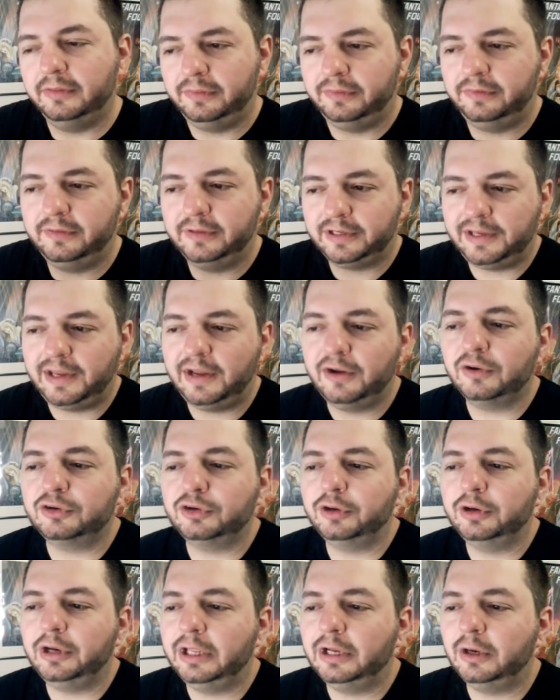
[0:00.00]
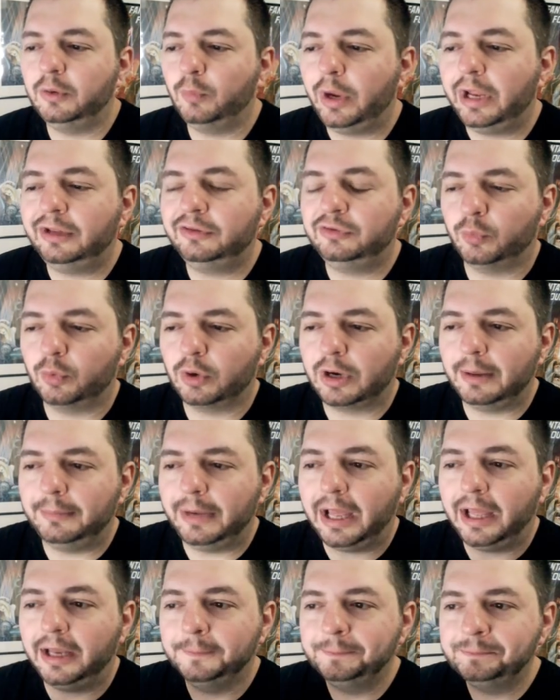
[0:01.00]
the character in a way to where I'm
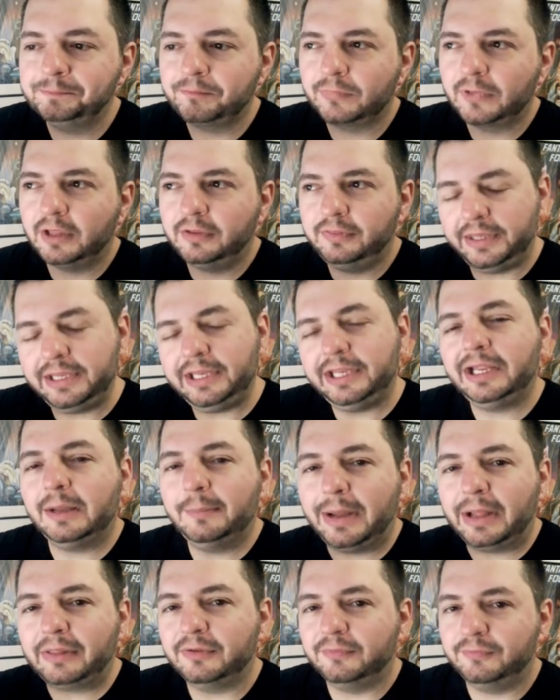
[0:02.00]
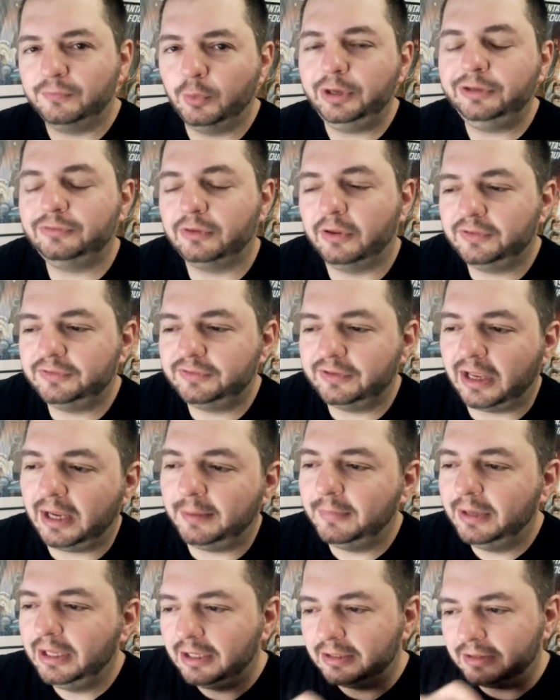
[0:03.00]
not thinking about the voice all the
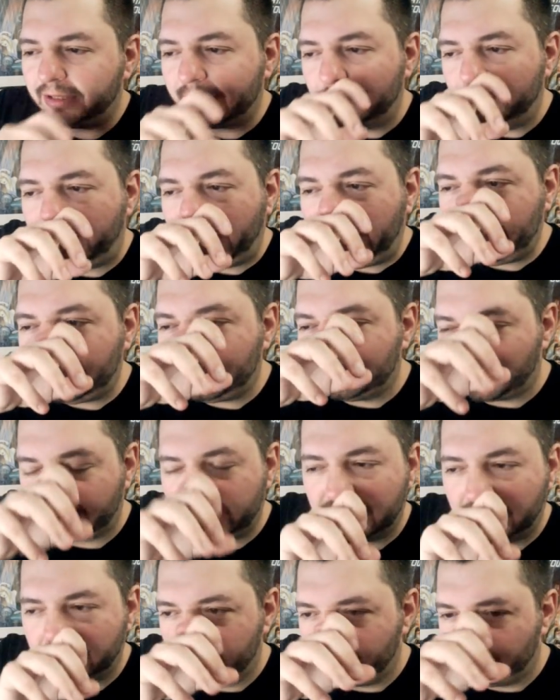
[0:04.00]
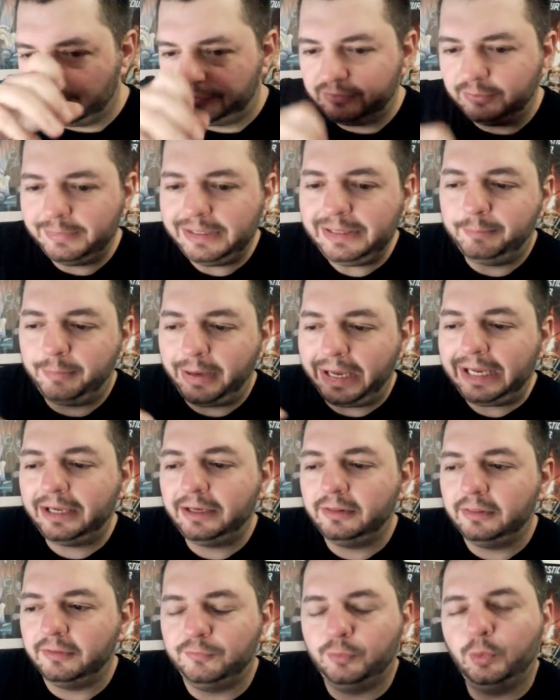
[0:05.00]
time. Like Bane, to me,
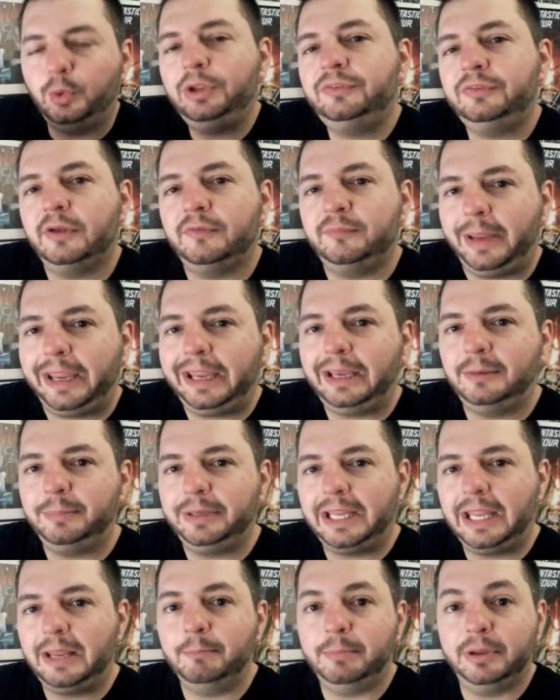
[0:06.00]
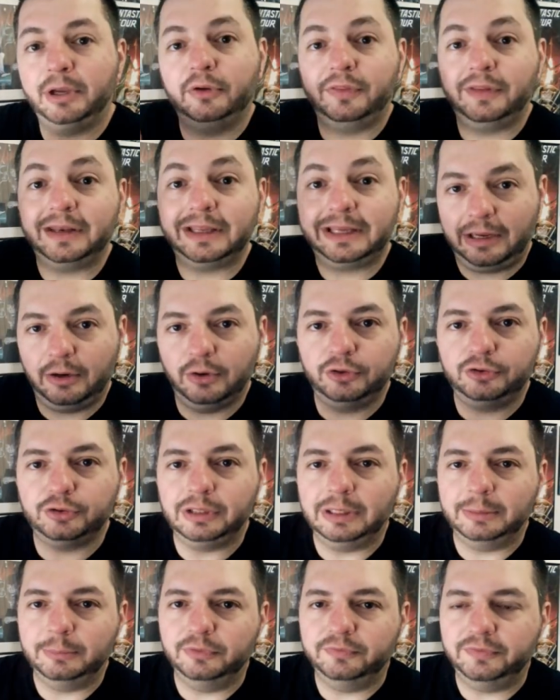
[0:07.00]
Bane, the voice of Bane became bigger than the character
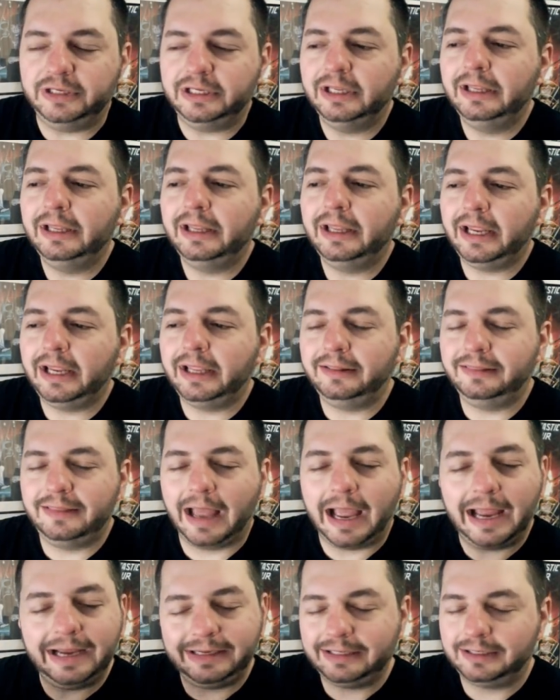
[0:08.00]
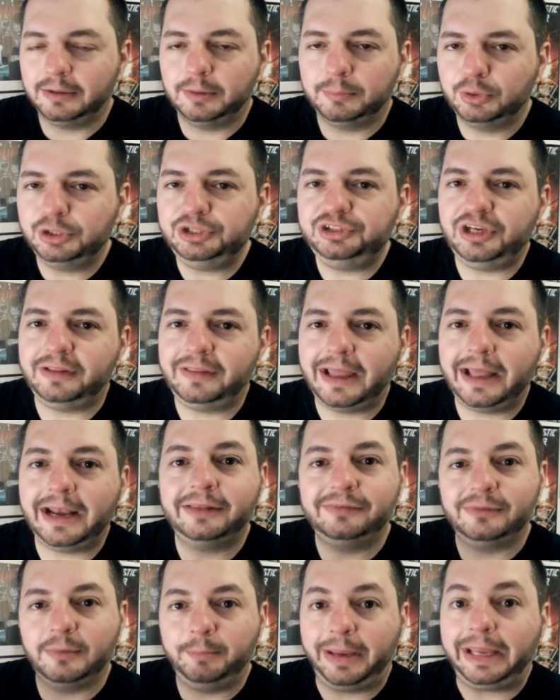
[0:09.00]
in the movie, and I didn't appreciate that
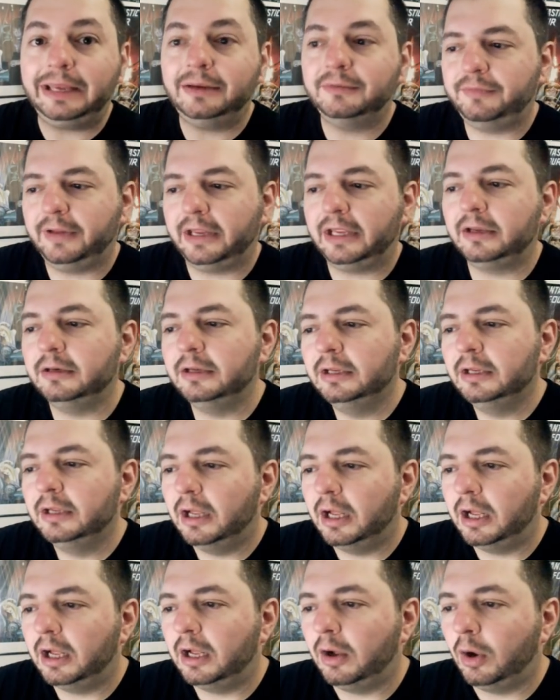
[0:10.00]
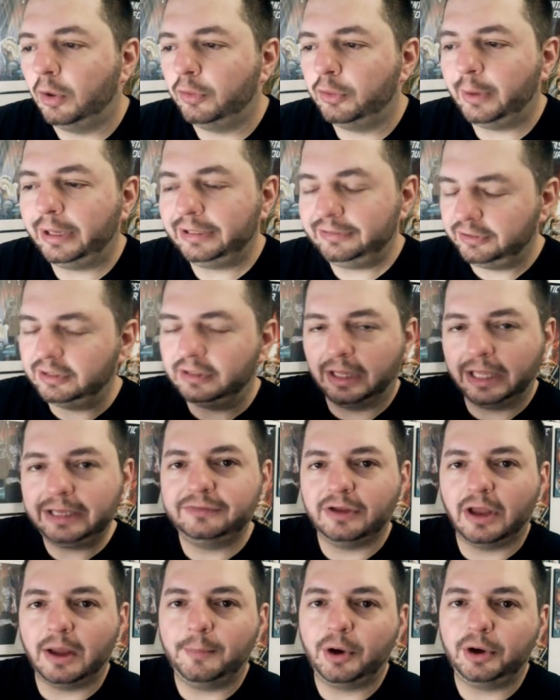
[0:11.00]
as a Bane fan. Although I did like
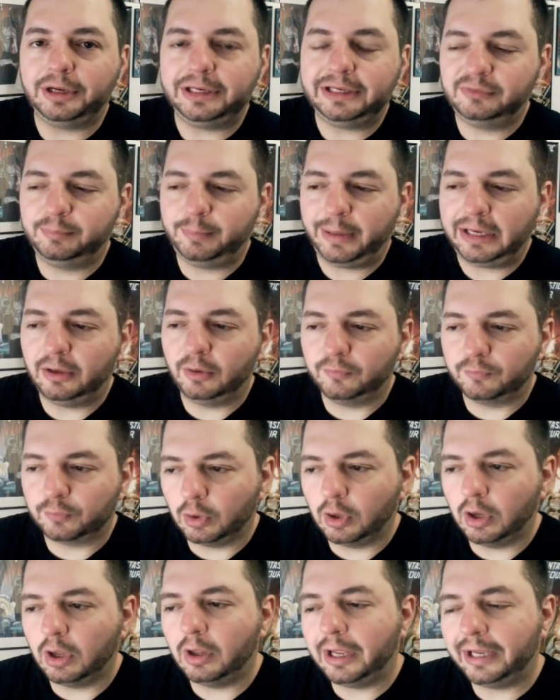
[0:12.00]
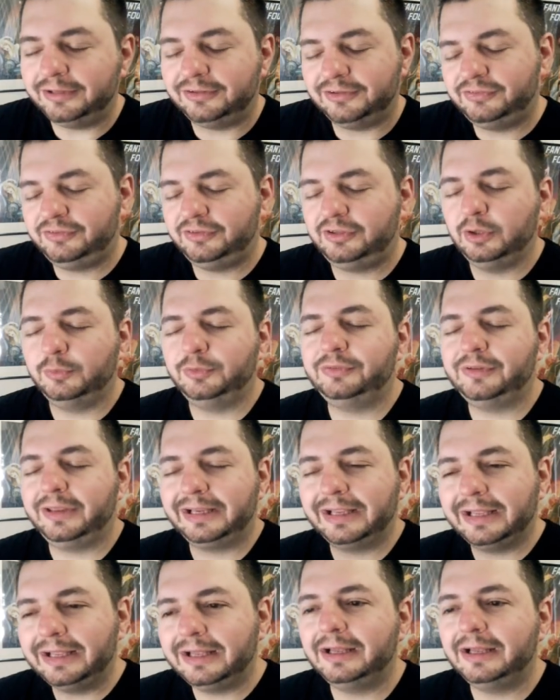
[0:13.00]
Tom Hardy as Bane overall, I just still was like,